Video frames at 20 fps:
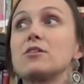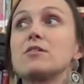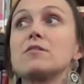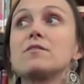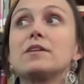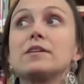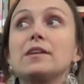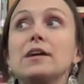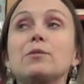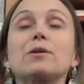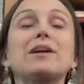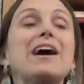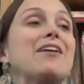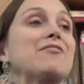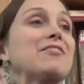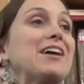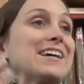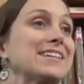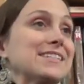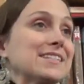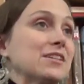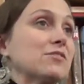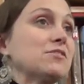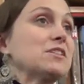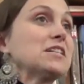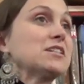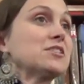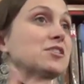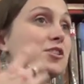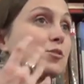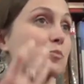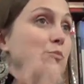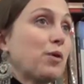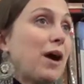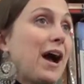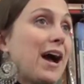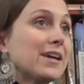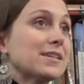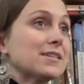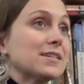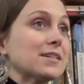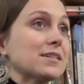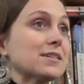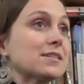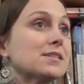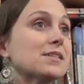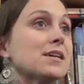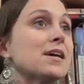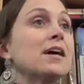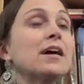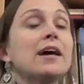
and then they would have activities to practice.